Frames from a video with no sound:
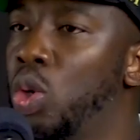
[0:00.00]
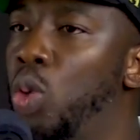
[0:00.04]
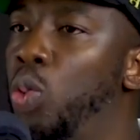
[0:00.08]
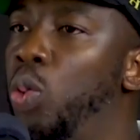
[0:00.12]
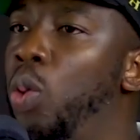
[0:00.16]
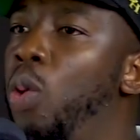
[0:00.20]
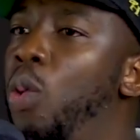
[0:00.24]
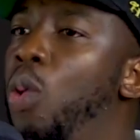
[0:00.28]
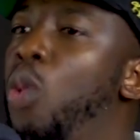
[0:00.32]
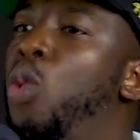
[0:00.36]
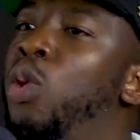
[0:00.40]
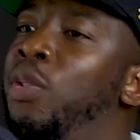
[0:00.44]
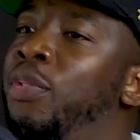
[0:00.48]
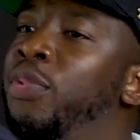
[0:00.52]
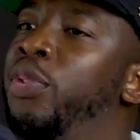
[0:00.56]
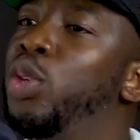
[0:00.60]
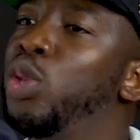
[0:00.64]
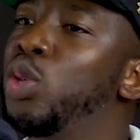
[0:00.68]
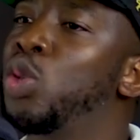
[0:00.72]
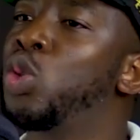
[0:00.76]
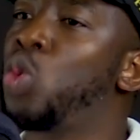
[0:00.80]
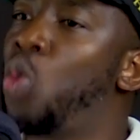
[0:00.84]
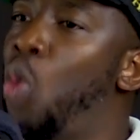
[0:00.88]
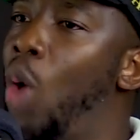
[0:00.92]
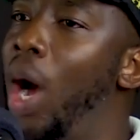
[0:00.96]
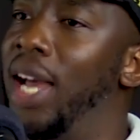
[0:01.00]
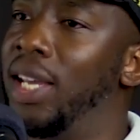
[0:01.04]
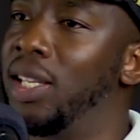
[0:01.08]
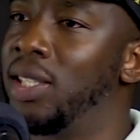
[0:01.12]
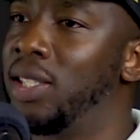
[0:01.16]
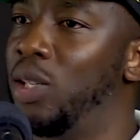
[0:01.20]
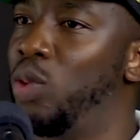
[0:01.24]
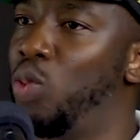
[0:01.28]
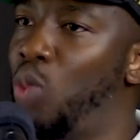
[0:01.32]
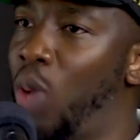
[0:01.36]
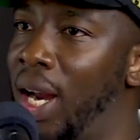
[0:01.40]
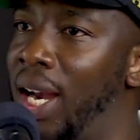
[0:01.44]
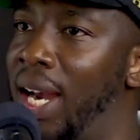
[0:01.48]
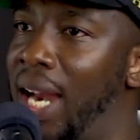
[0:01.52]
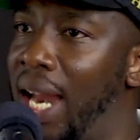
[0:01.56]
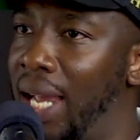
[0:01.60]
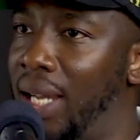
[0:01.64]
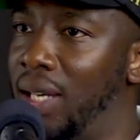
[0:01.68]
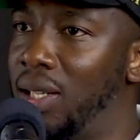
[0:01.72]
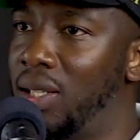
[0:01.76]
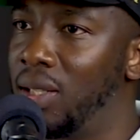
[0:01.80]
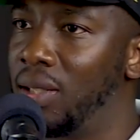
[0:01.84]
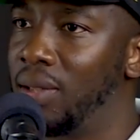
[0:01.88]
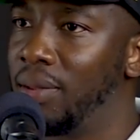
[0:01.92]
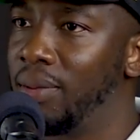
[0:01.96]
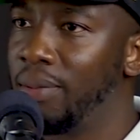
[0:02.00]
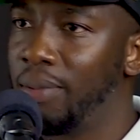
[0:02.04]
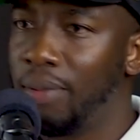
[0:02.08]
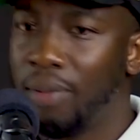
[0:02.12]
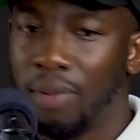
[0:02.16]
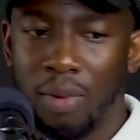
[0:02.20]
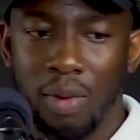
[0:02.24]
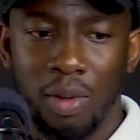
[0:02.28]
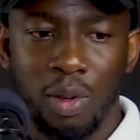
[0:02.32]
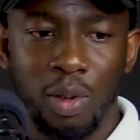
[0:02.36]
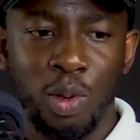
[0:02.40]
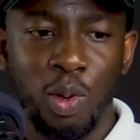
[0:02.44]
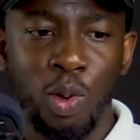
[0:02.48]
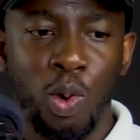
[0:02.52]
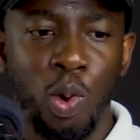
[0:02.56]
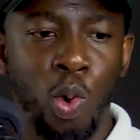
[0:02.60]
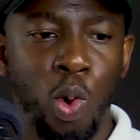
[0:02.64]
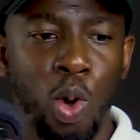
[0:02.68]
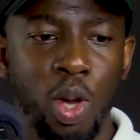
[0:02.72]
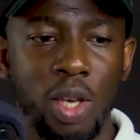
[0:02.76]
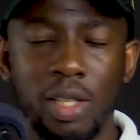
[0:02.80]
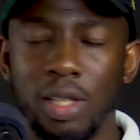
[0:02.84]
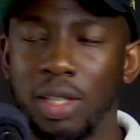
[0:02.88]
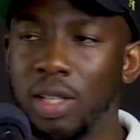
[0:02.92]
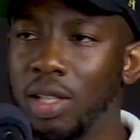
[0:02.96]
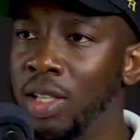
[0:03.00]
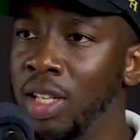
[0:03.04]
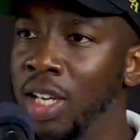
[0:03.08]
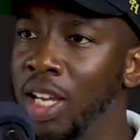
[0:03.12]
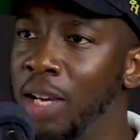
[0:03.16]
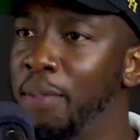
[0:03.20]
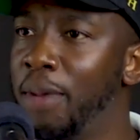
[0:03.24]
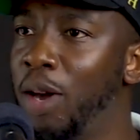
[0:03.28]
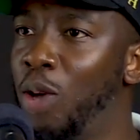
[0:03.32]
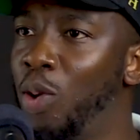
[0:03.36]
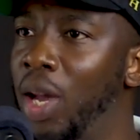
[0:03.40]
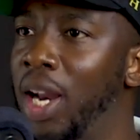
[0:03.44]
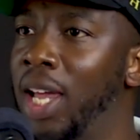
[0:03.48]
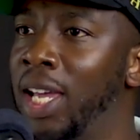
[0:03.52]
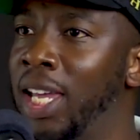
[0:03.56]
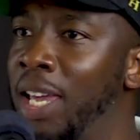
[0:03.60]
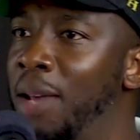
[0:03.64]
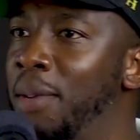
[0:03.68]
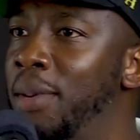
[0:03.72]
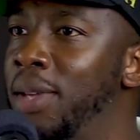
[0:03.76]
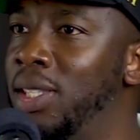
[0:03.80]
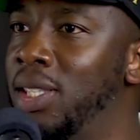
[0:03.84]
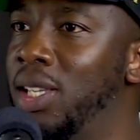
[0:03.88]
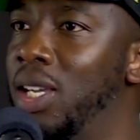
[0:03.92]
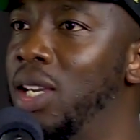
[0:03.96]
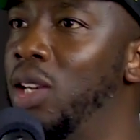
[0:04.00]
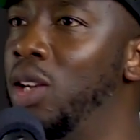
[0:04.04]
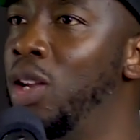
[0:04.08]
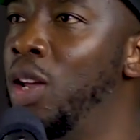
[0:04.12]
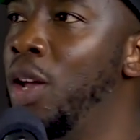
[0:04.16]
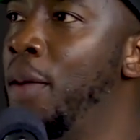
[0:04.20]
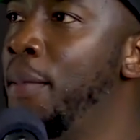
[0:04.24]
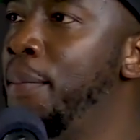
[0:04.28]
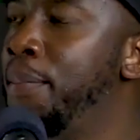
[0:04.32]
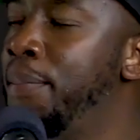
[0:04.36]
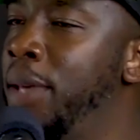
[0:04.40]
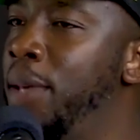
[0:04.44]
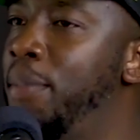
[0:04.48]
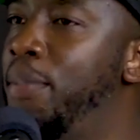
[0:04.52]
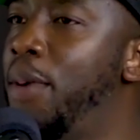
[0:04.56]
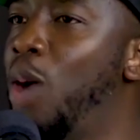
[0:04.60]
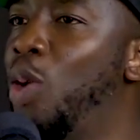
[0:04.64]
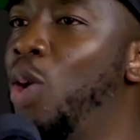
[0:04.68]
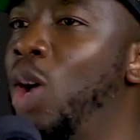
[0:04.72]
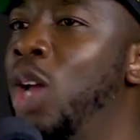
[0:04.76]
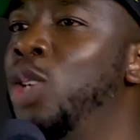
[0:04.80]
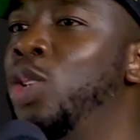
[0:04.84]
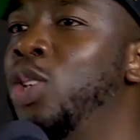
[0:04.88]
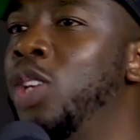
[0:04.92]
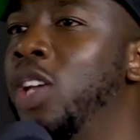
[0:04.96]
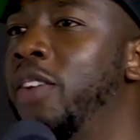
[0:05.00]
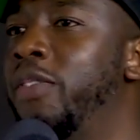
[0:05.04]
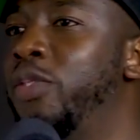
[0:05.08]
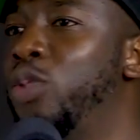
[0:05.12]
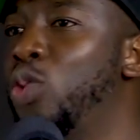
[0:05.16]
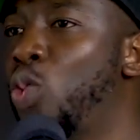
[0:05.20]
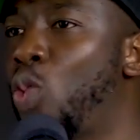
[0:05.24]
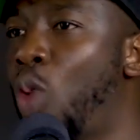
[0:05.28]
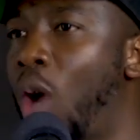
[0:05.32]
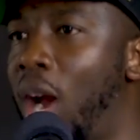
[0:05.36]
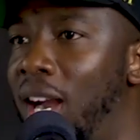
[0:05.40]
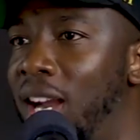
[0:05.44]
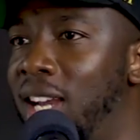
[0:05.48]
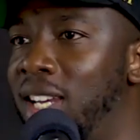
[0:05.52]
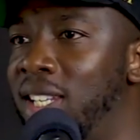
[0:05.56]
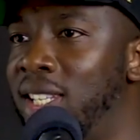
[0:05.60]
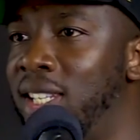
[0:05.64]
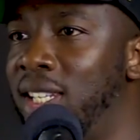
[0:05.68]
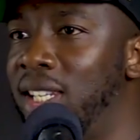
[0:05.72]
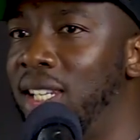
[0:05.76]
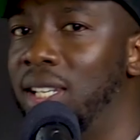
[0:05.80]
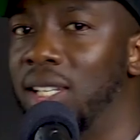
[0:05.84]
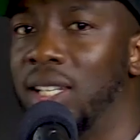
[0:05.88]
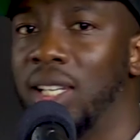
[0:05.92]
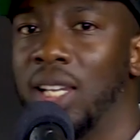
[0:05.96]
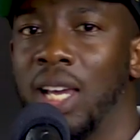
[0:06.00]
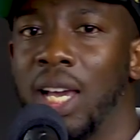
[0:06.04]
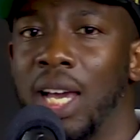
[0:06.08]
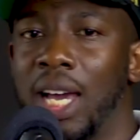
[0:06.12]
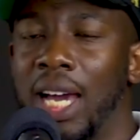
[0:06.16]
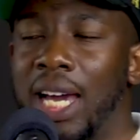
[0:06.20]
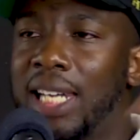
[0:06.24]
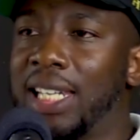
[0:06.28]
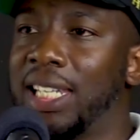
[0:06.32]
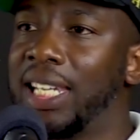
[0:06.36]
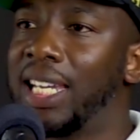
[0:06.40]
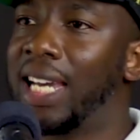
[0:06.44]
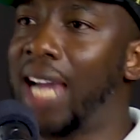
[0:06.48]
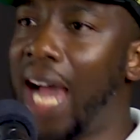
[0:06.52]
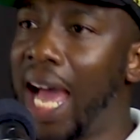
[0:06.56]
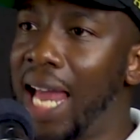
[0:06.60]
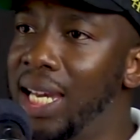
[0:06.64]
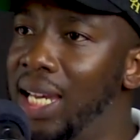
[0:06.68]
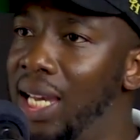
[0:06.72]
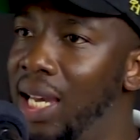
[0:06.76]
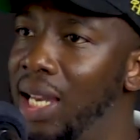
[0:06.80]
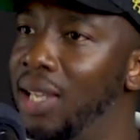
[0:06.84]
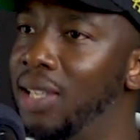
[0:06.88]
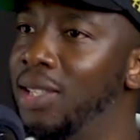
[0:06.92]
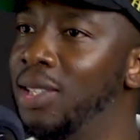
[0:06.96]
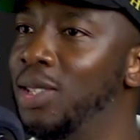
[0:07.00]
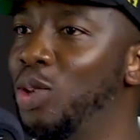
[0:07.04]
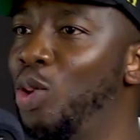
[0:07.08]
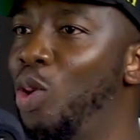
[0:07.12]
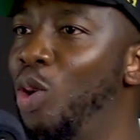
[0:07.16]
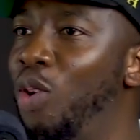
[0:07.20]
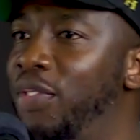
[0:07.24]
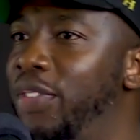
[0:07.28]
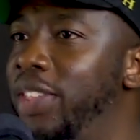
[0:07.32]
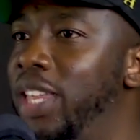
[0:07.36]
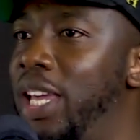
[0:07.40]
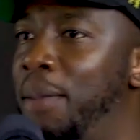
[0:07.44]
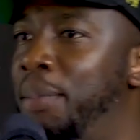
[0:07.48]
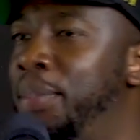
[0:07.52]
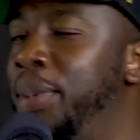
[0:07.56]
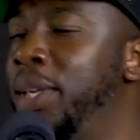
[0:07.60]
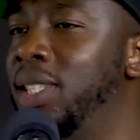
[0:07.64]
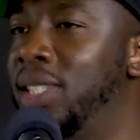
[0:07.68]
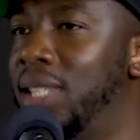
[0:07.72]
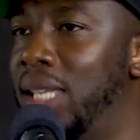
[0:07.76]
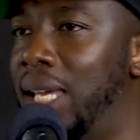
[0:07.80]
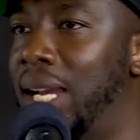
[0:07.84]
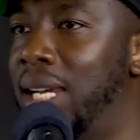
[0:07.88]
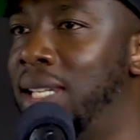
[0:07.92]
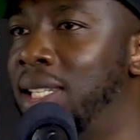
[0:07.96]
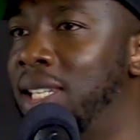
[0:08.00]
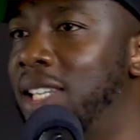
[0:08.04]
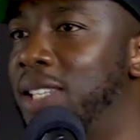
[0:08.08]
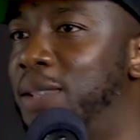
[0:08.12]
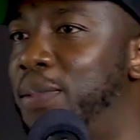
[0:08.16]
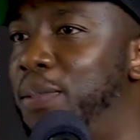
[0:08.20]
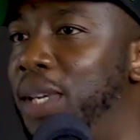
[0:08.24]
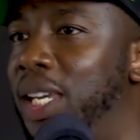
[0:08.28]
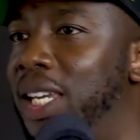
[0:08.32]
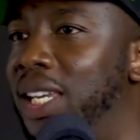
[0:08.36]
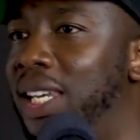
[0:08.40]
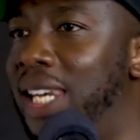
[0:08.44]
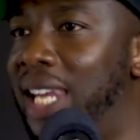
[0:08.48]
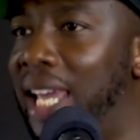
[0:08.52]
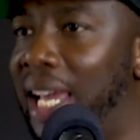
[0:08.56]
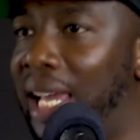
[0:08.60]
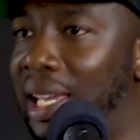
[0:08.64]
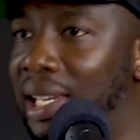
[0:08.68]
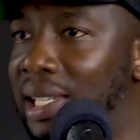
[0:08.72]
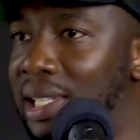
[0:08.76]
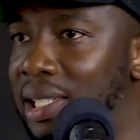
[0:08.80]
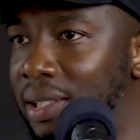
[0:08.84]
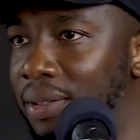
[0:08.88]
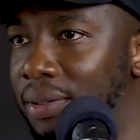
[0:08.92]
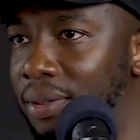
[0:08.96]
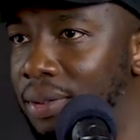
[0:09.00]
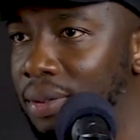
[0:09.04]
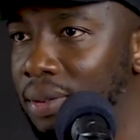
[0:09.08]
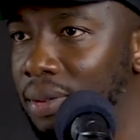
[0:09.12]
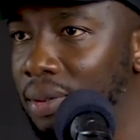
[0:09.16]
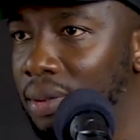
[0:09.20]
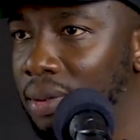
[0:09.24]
So we were confused twice in one night. Because Nick Mangwana came and said, people are going to have to quarantine regardless of their PCR test being negative.